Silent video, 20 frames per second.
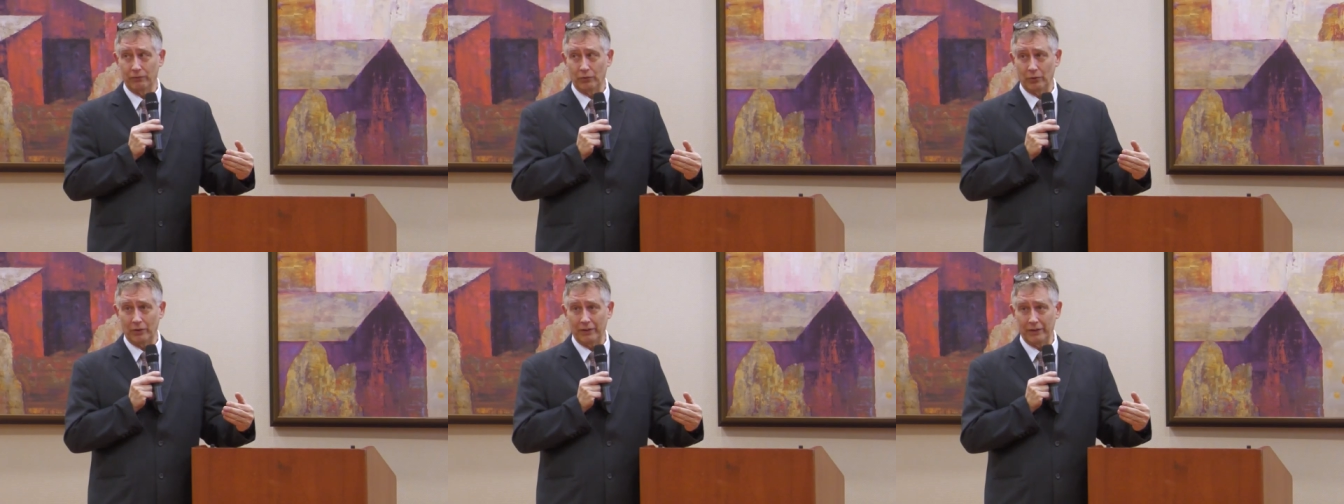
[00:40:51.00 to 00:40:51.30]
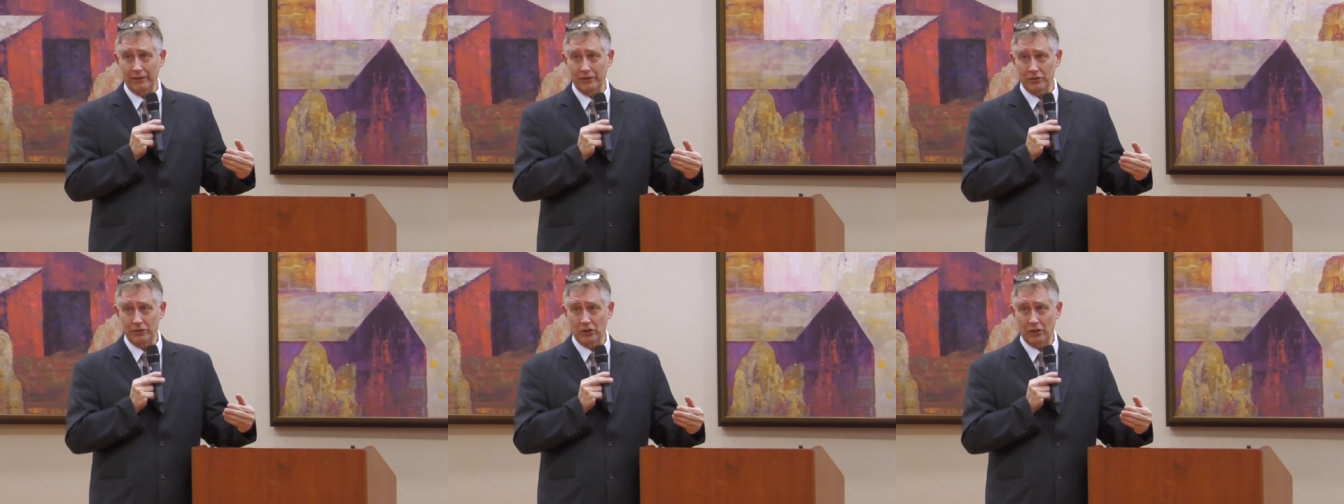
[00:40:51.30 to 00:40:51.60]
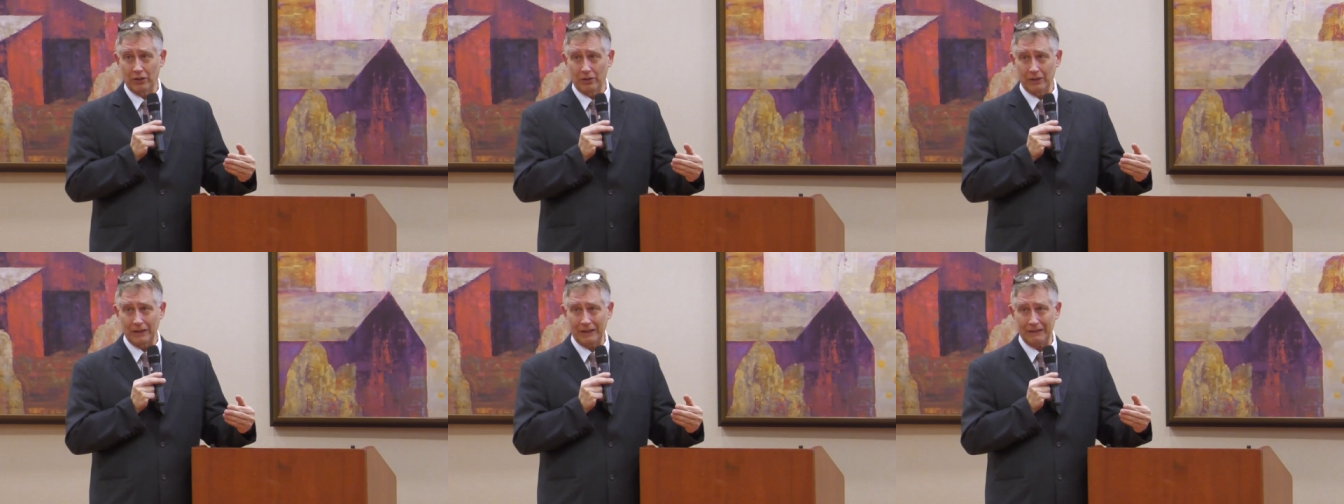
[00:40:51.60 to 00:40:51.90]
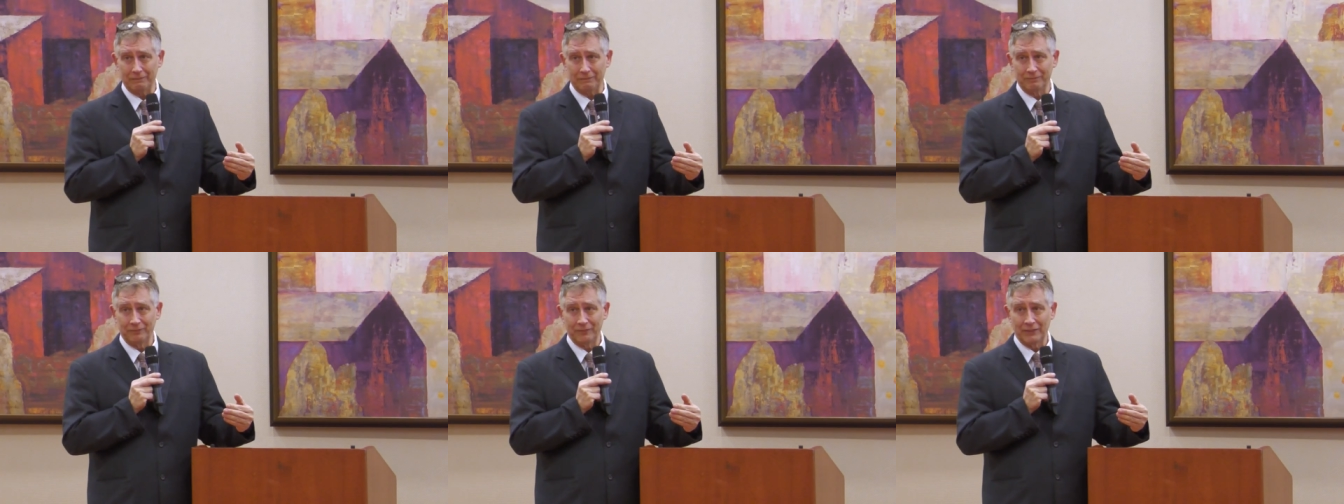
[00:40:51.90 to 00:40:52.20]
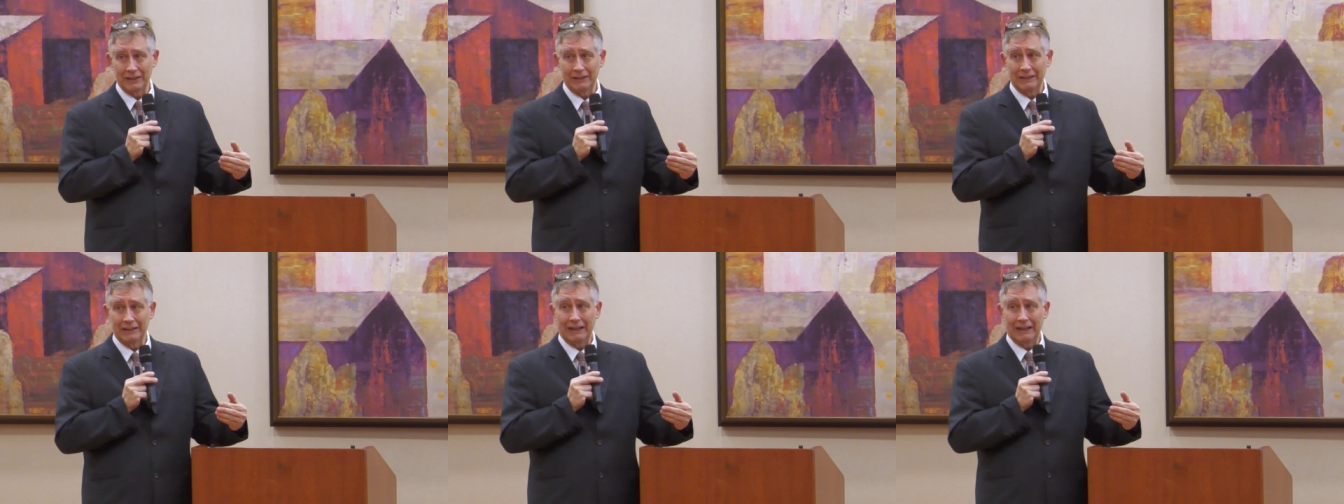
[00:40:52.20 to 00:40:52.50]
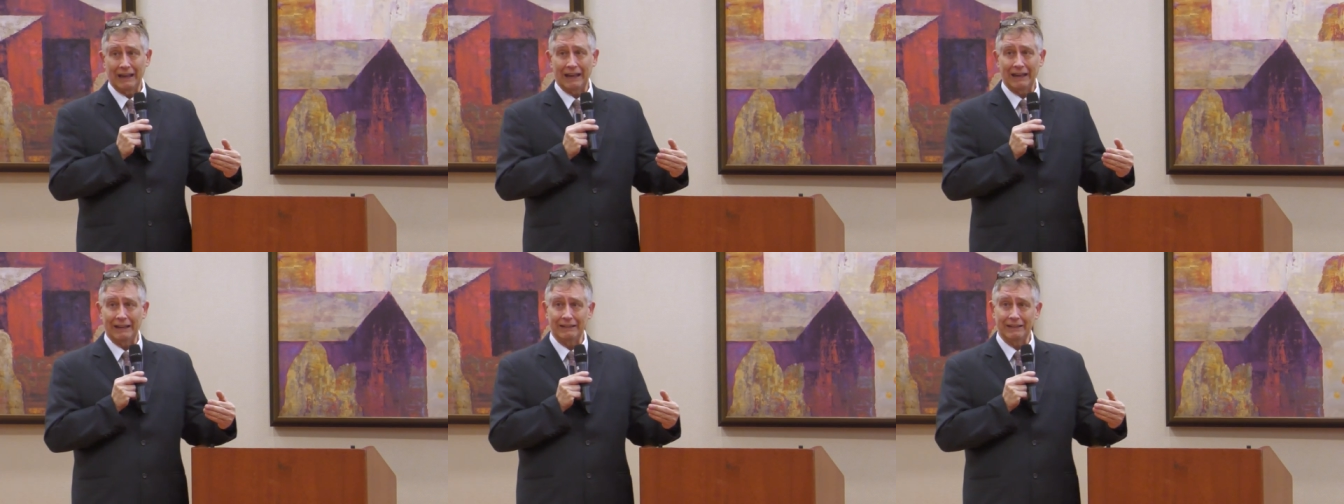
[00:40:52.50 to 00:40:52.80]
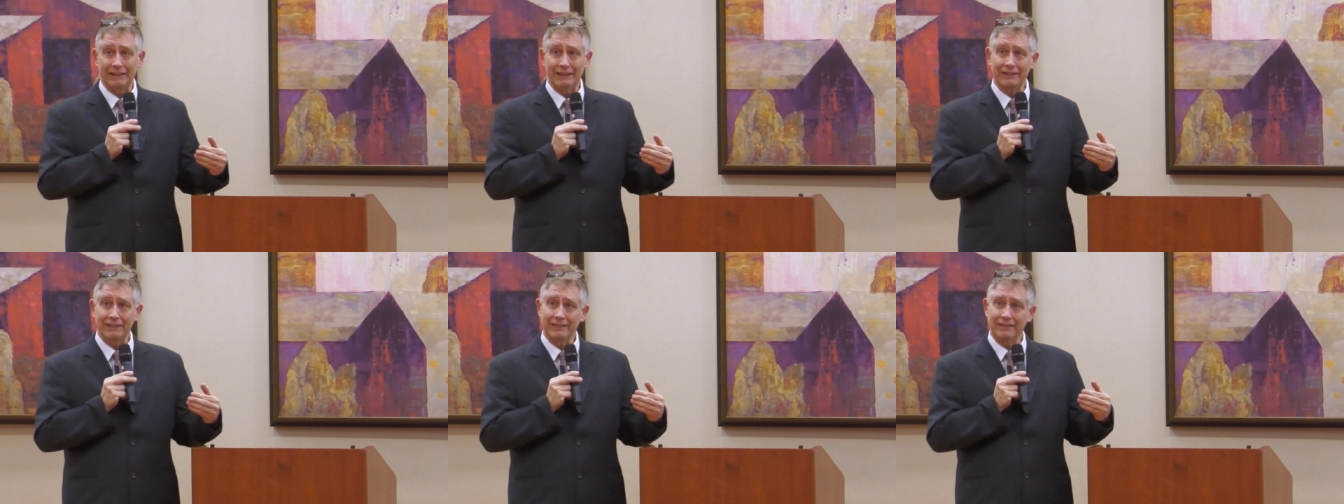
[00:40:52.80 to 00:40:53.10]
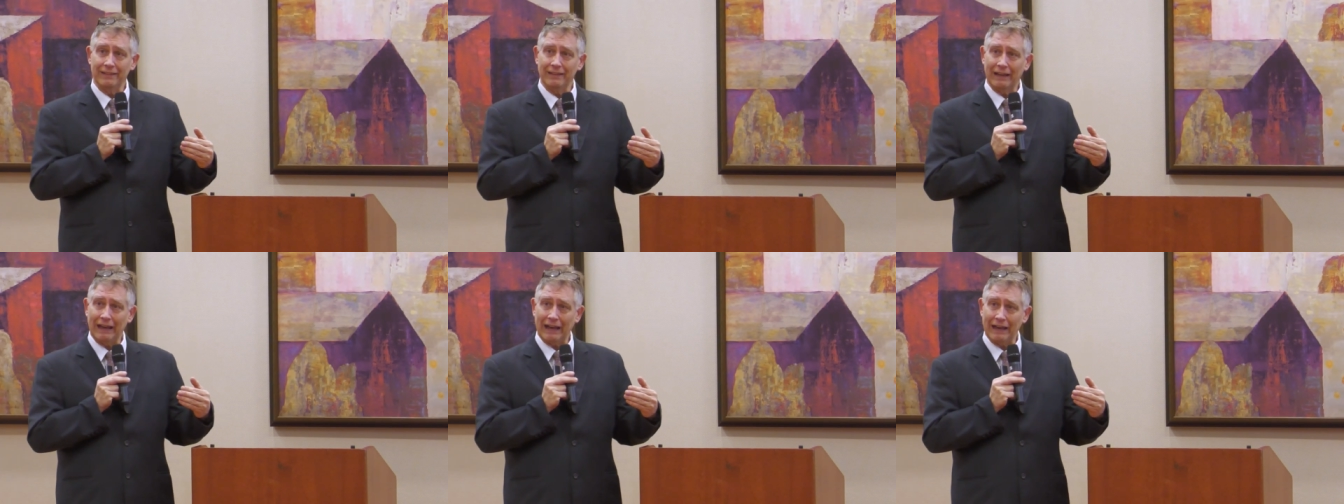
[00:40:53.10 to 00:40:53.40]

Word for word: for their target. And this